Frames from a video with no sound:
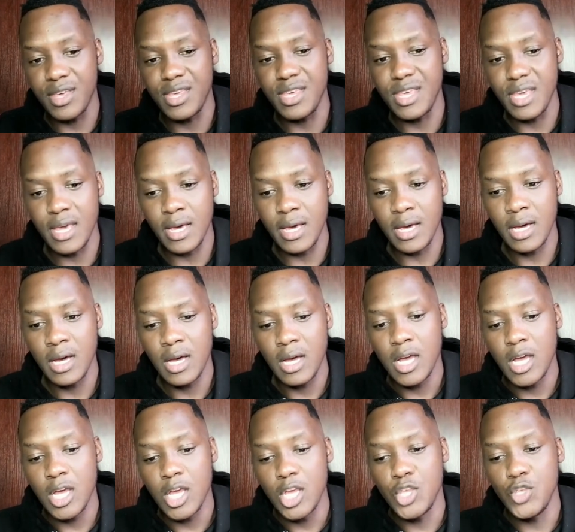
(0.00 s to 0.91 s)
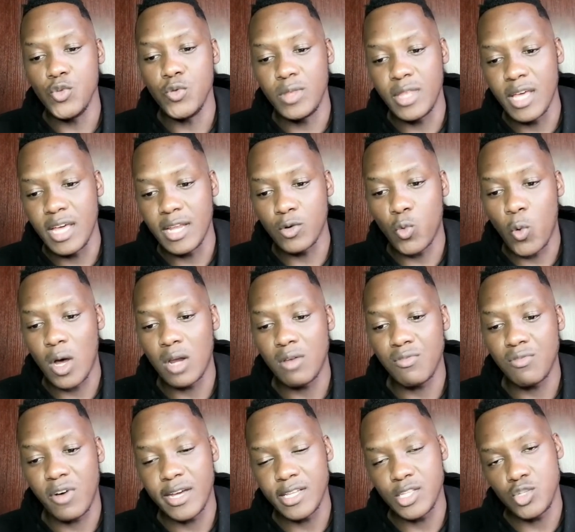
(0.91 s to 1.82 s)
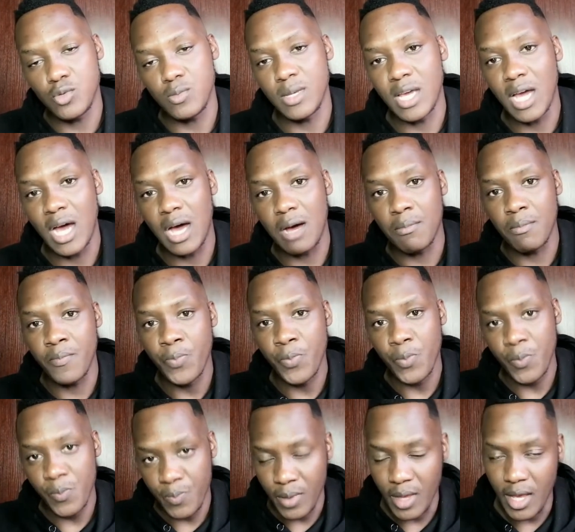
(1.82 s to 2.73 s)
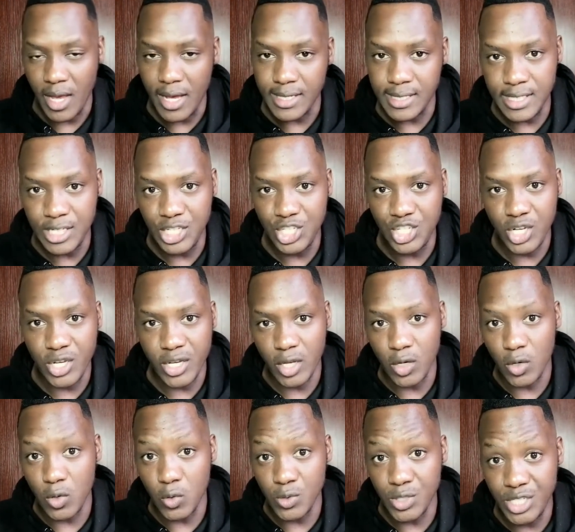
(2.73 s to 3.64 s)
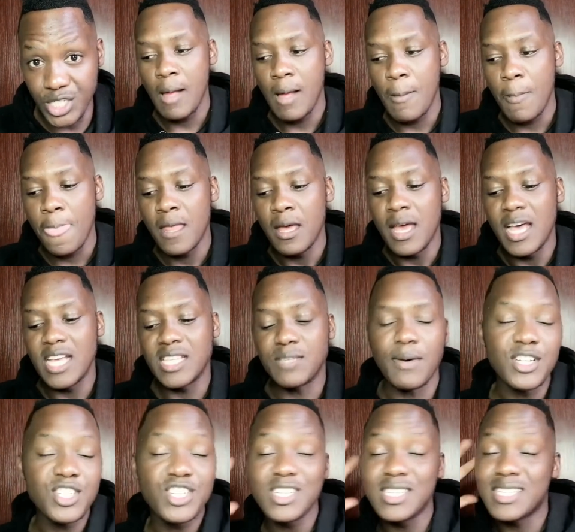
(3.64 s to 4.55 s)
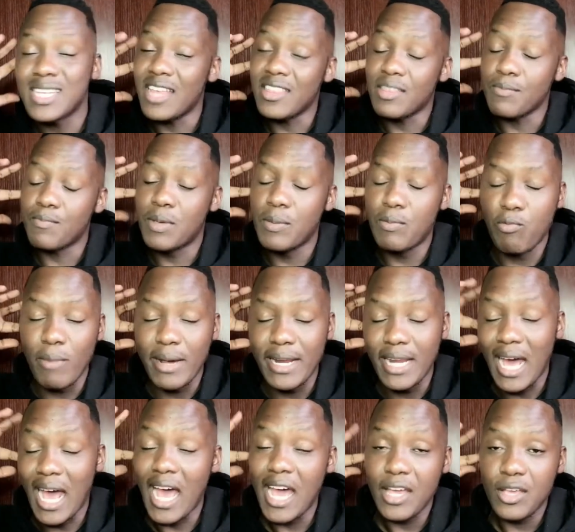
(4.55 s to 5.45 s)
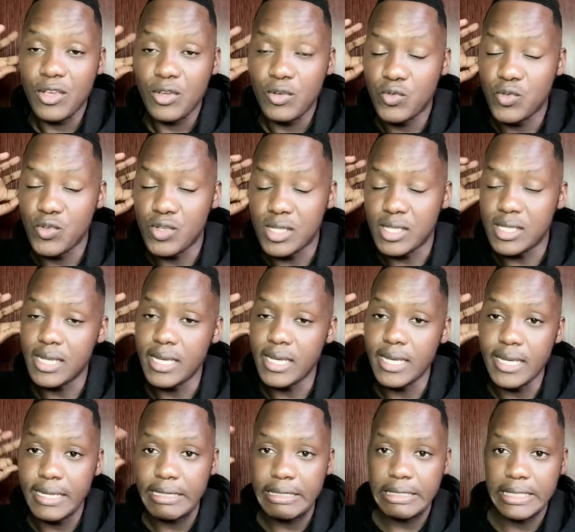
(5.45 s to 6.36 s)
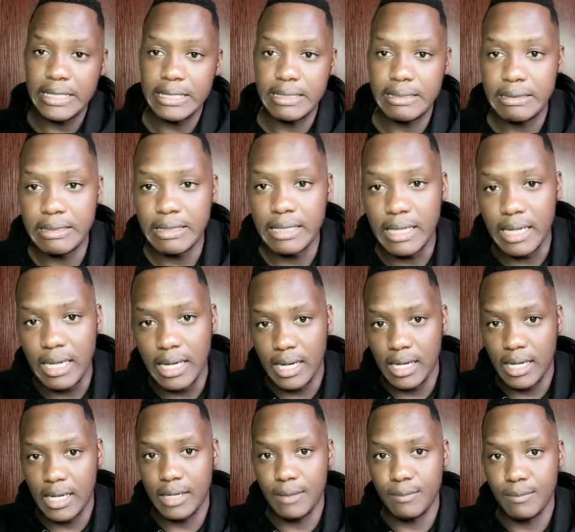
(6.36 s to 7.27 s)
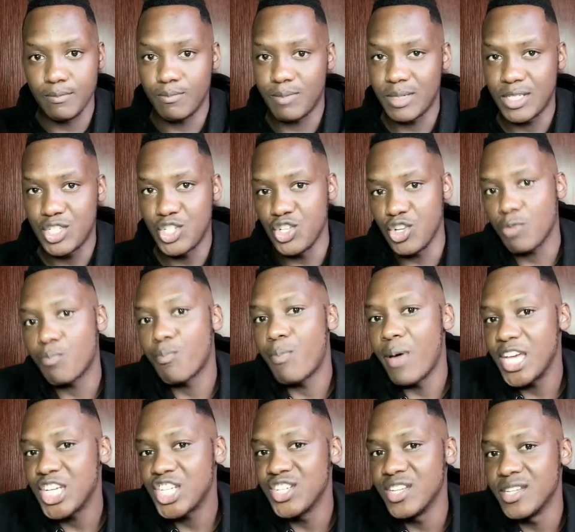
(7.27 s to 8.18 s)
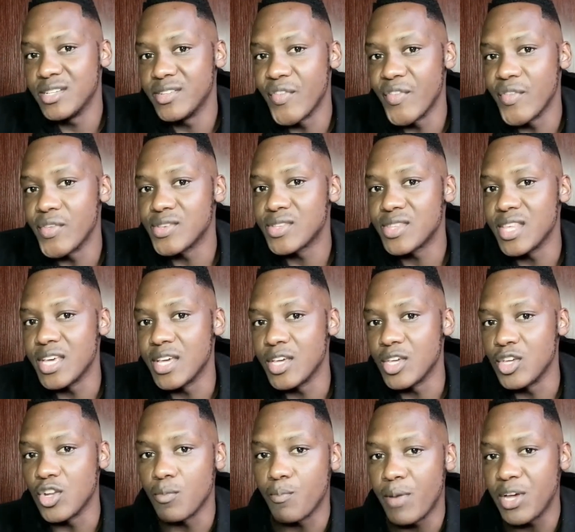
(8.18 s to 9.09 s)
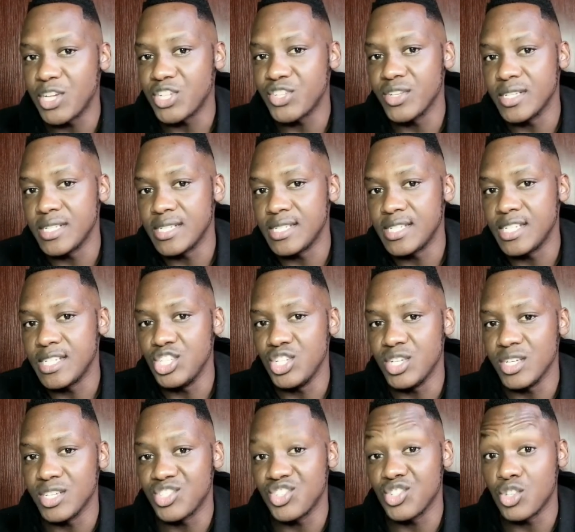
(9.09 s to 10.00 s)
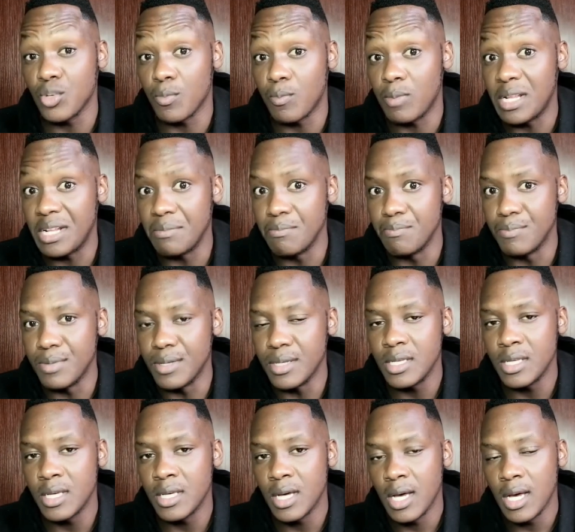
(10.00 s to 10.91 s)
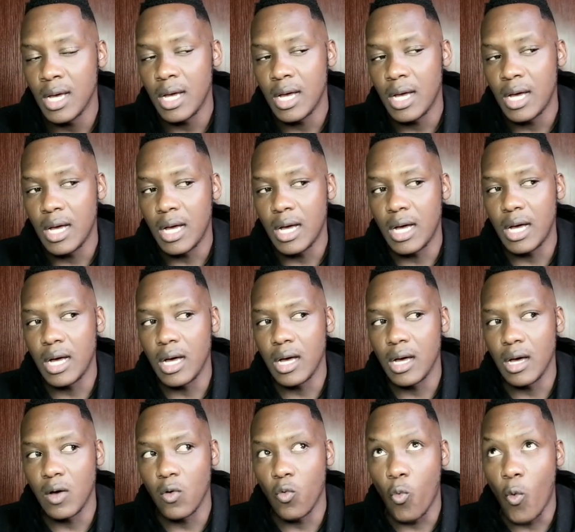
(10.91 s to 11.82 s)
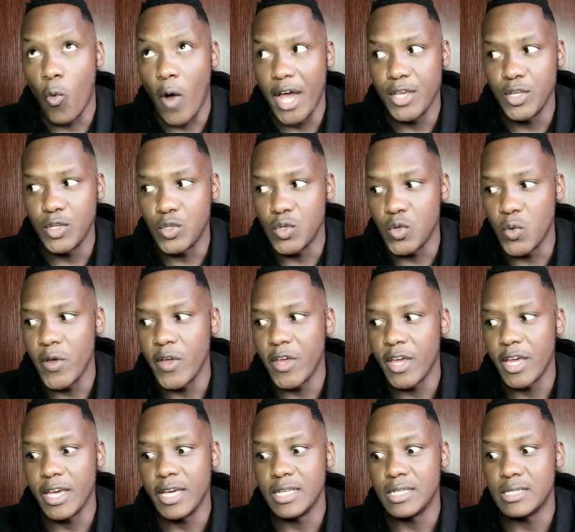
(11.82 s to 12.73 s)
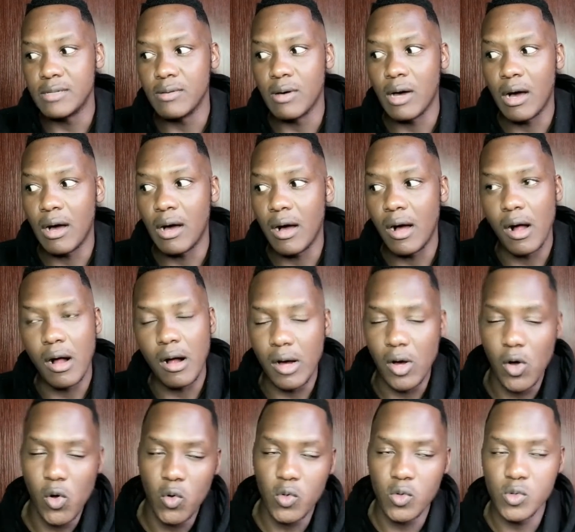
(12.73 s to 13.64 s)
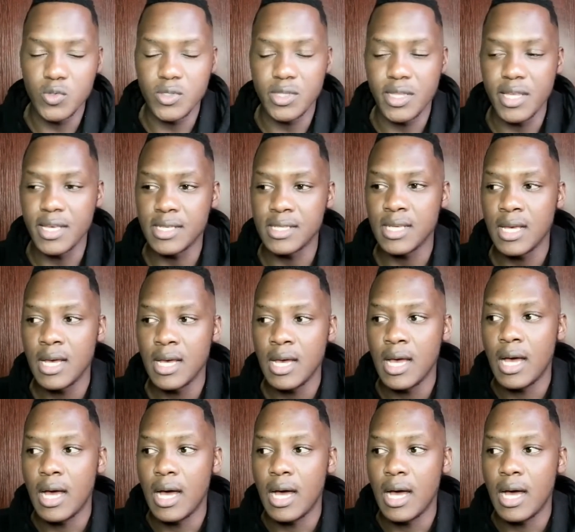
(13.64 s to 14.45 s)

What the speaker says: year, you then qualify to become a teacher. You can go. As much as other people might argue to say, but you're not passionate in this thing, you're not passionate in teaching, it's just a plain B, why are you doing it, all those things.